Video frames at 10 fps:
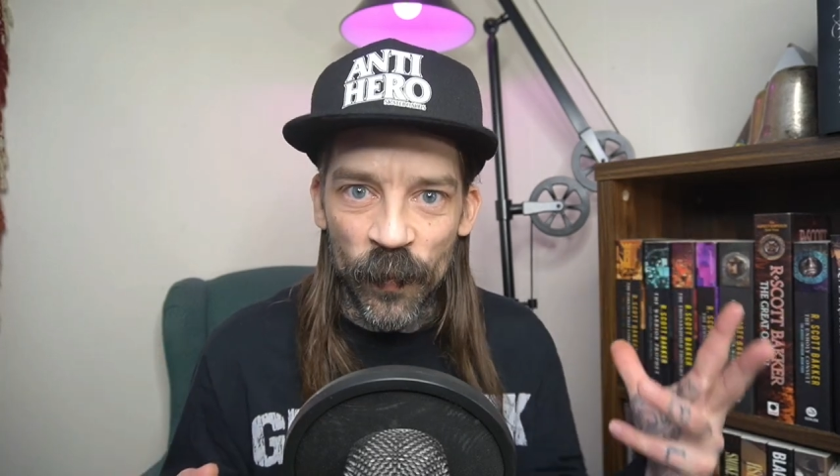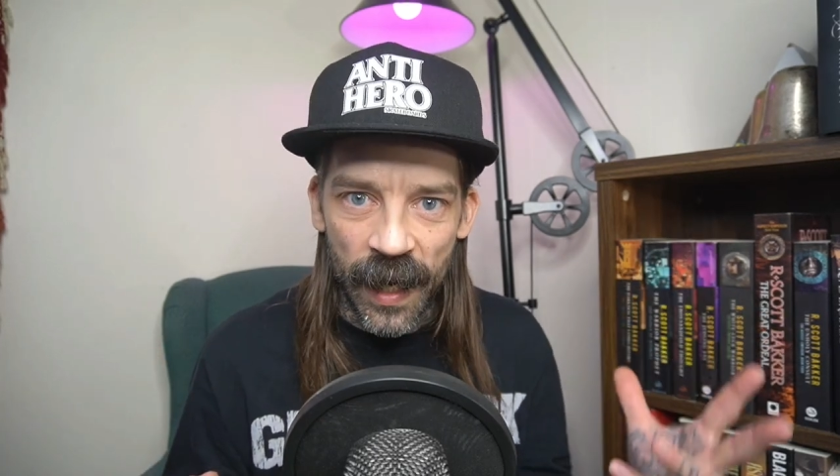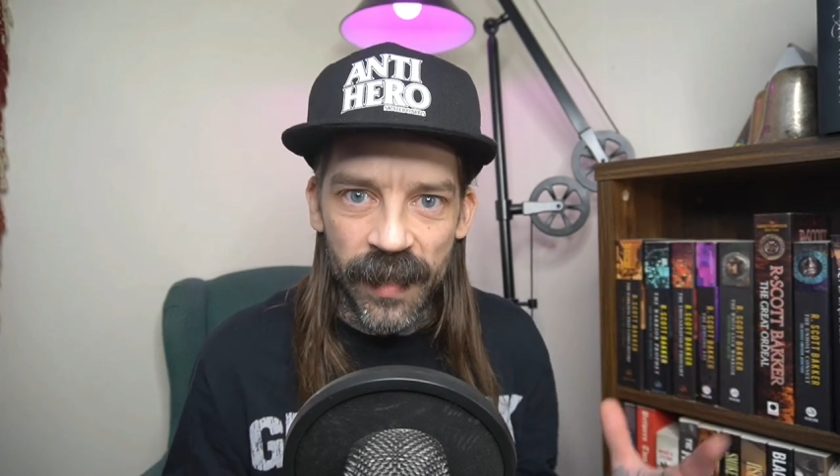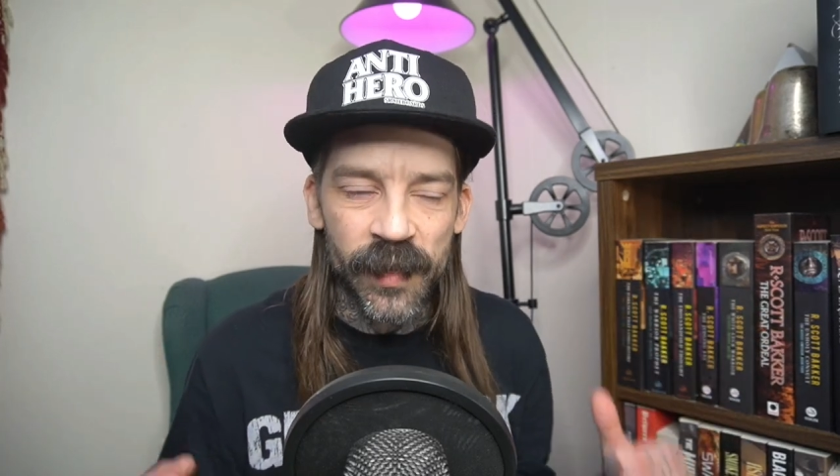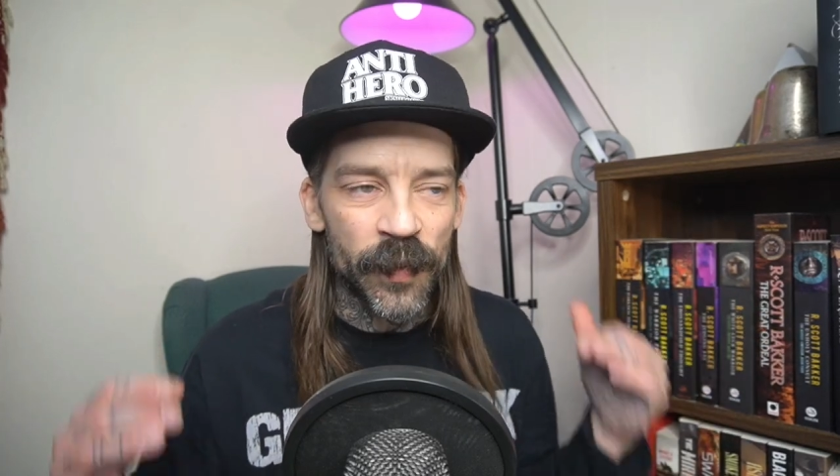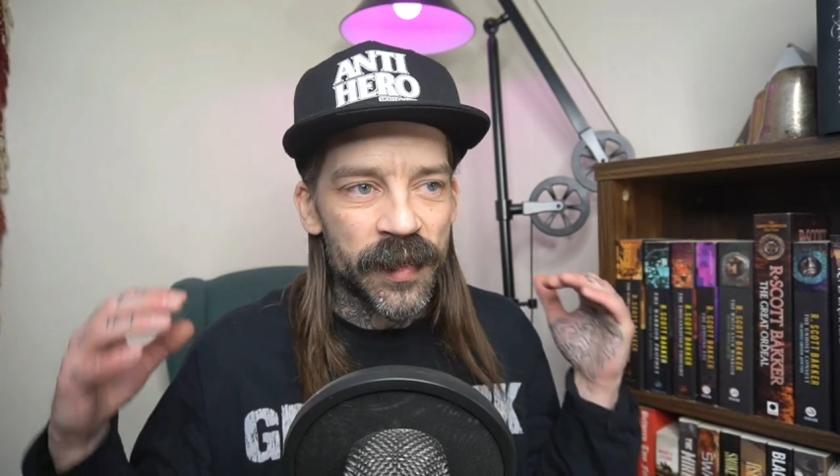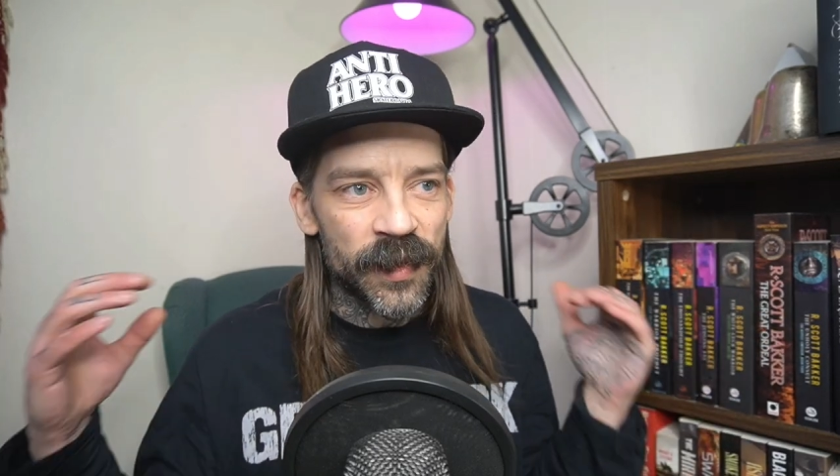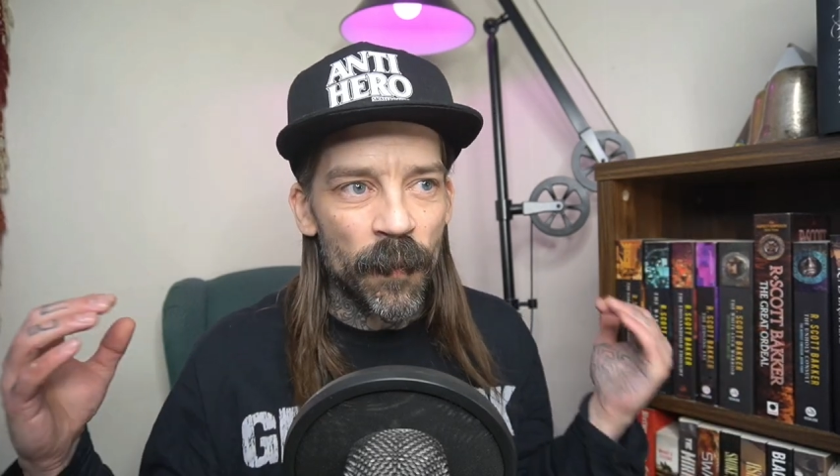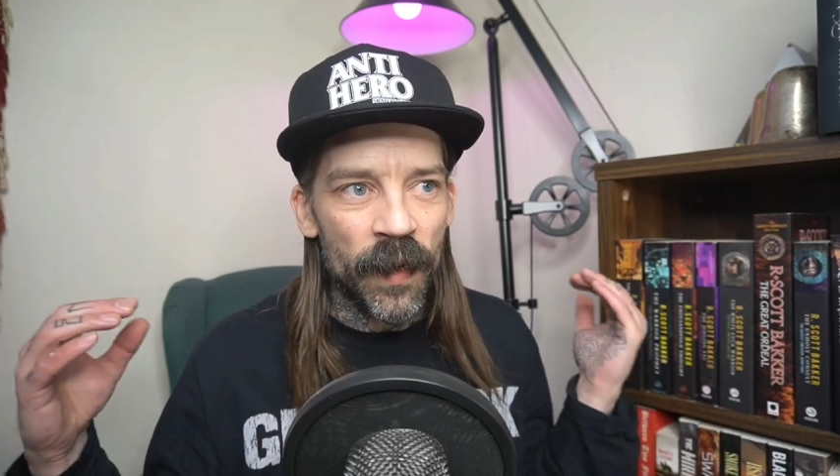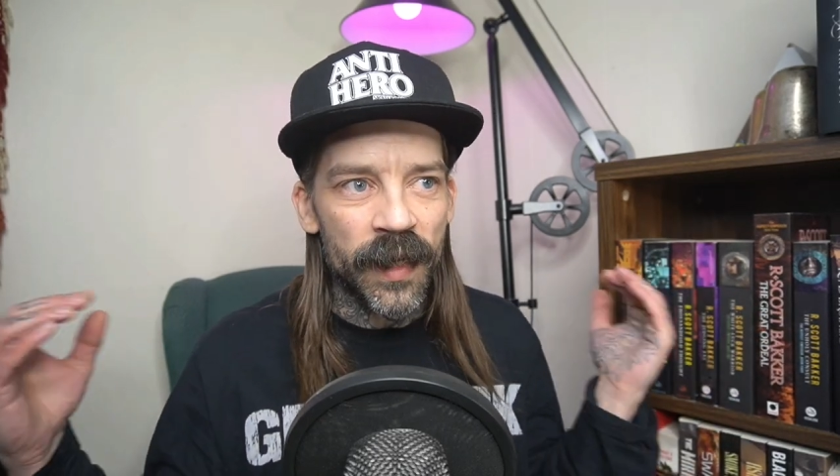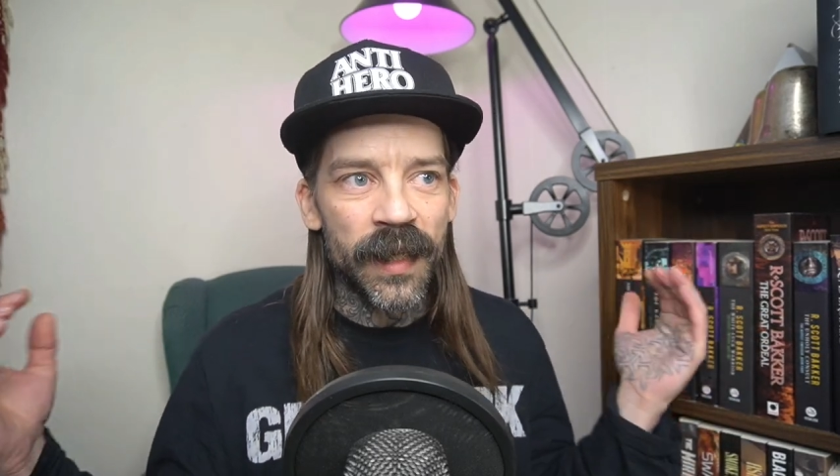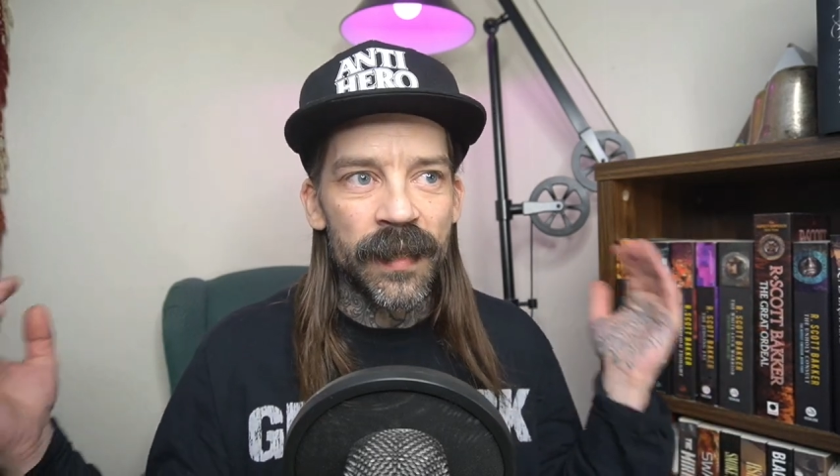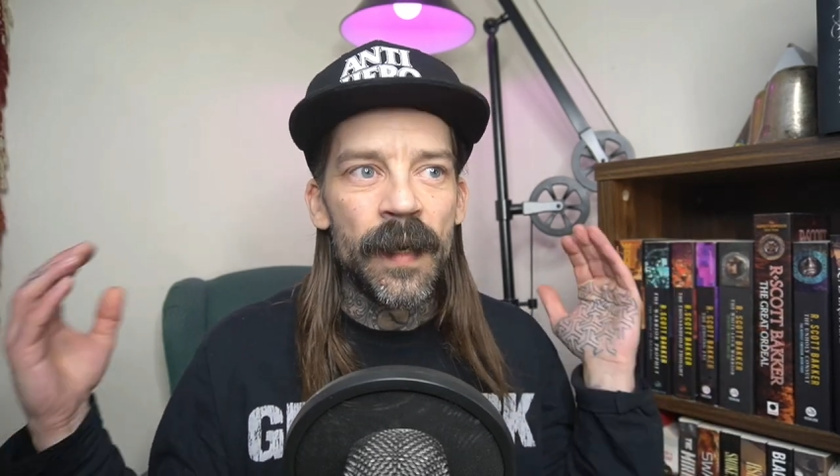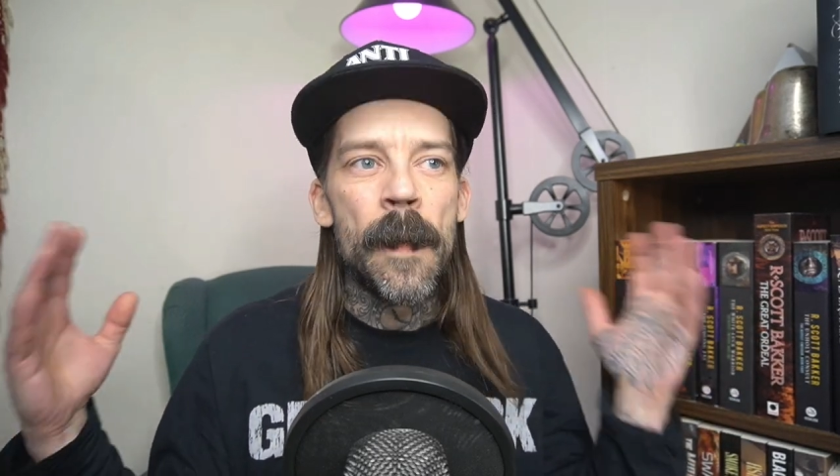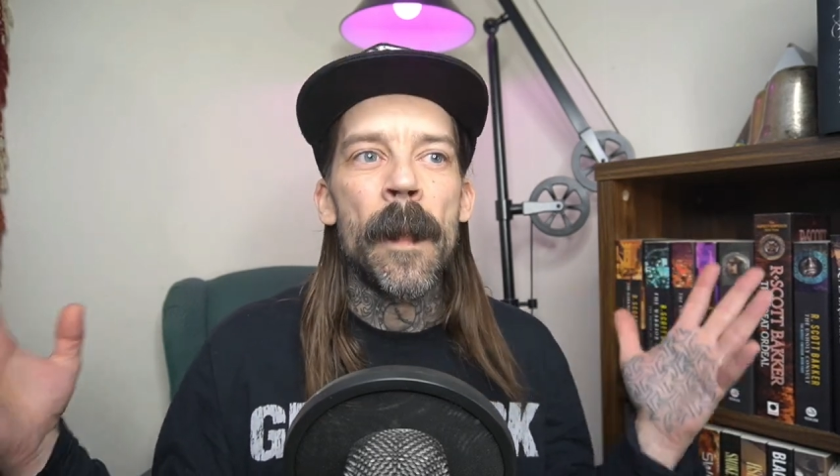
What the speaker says: right? So he's somebody